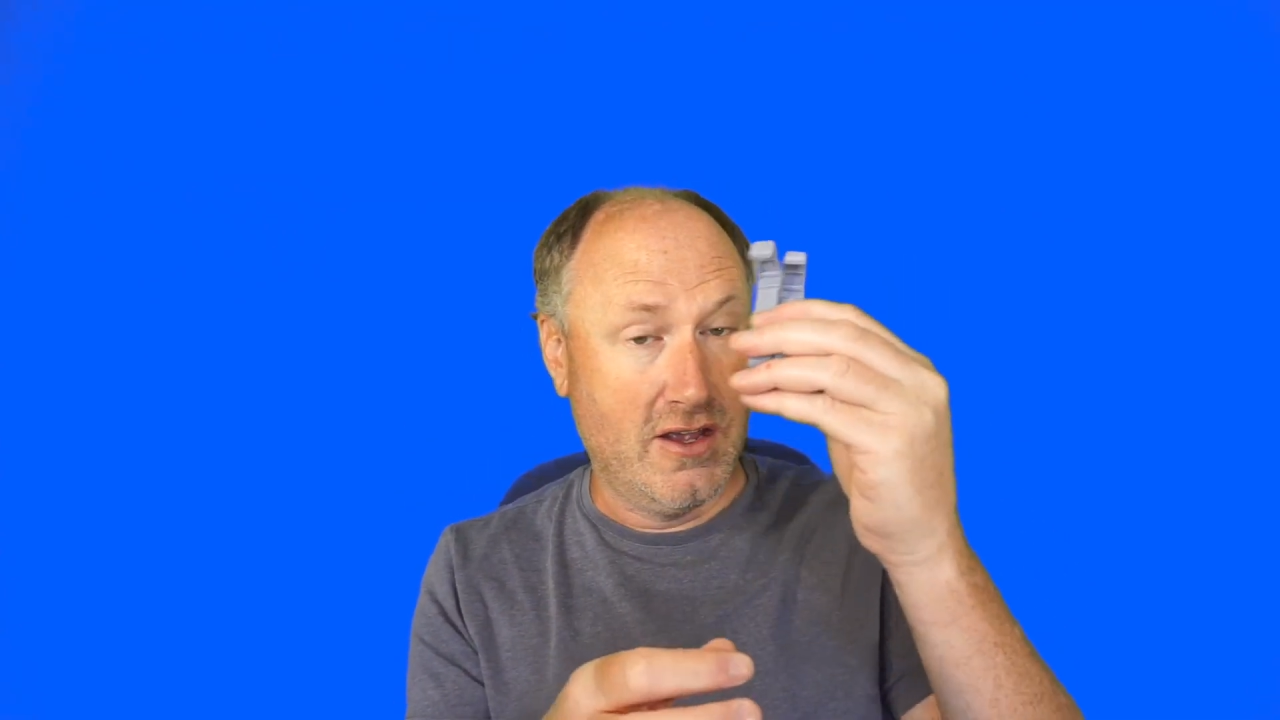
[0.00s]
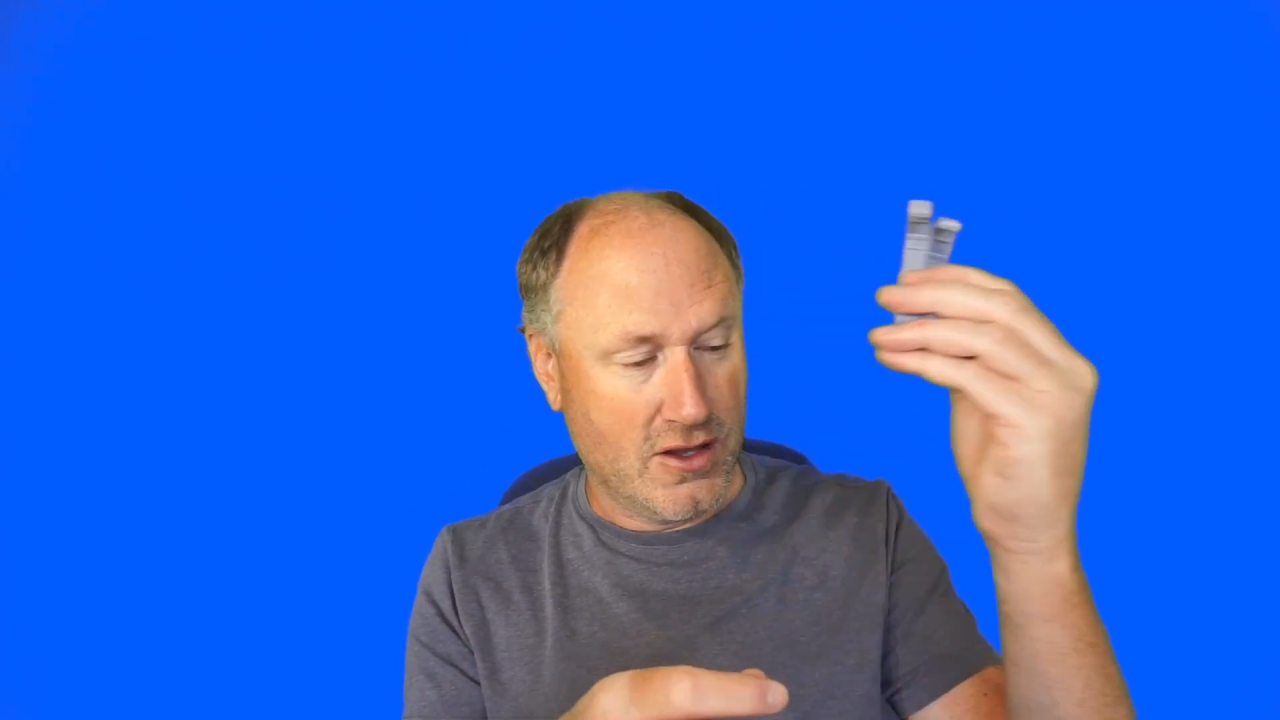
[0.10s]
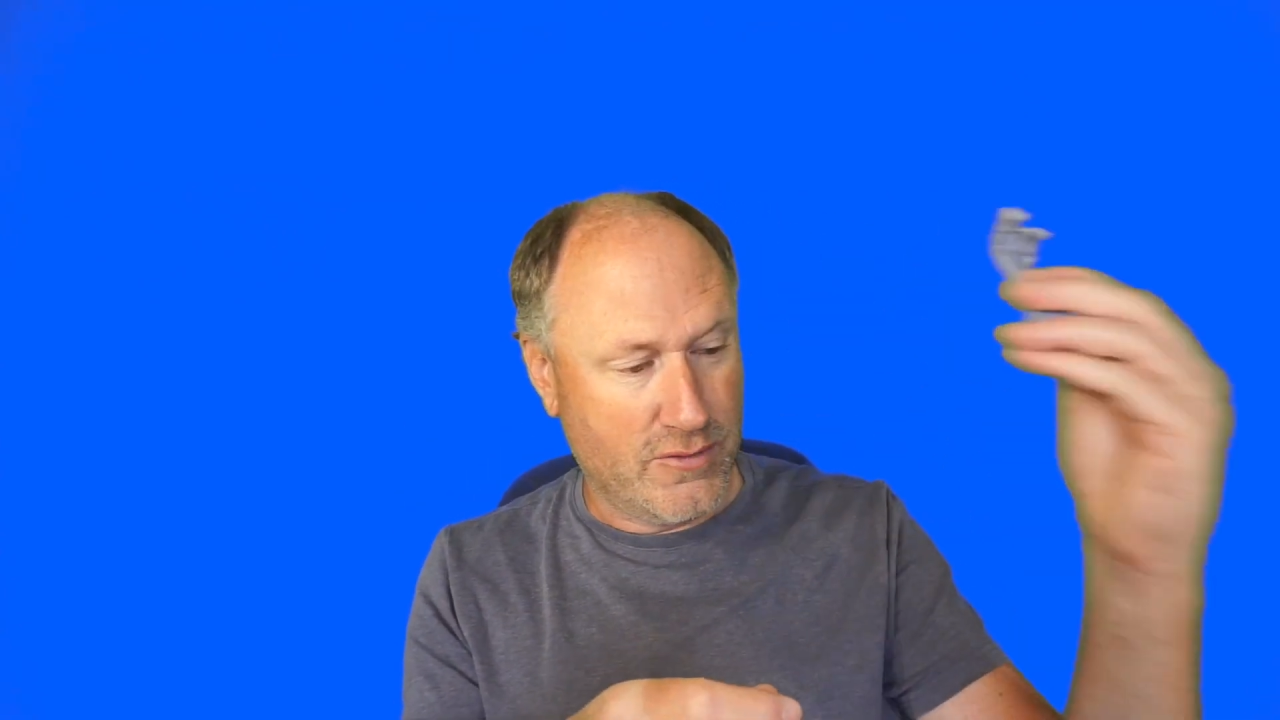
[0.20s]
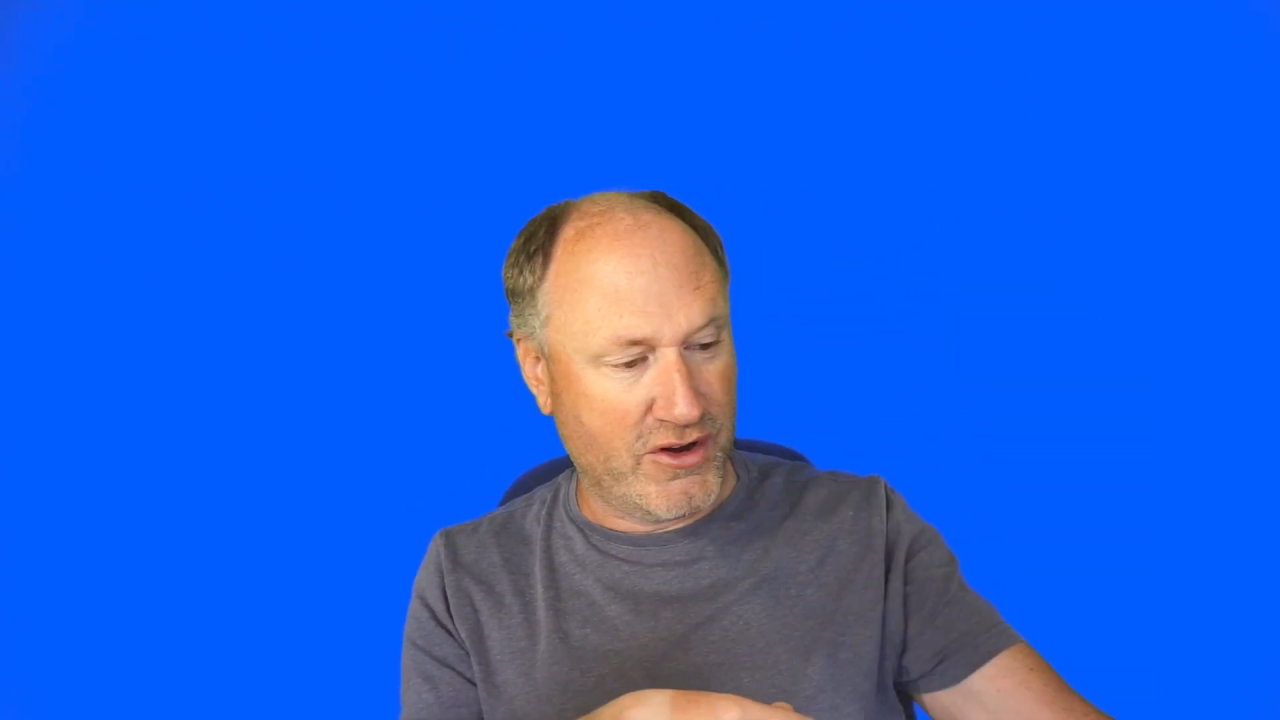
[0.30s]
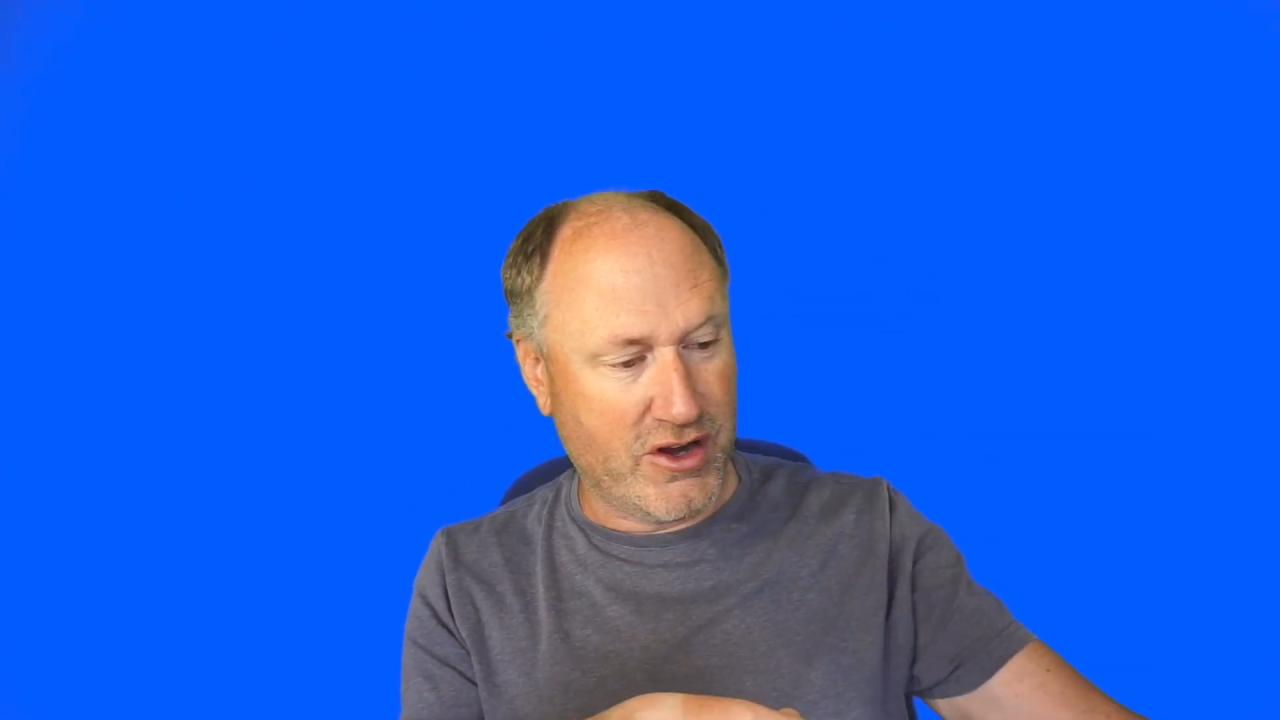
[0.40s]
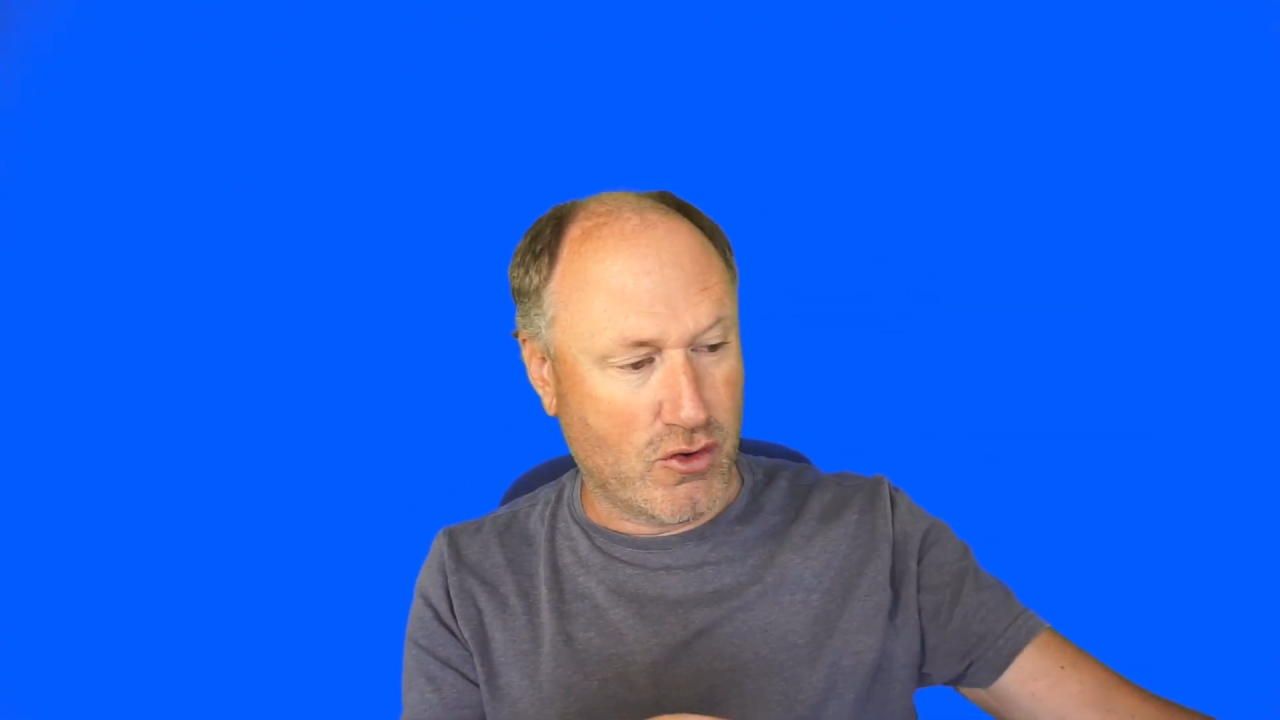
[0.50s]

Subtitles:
the print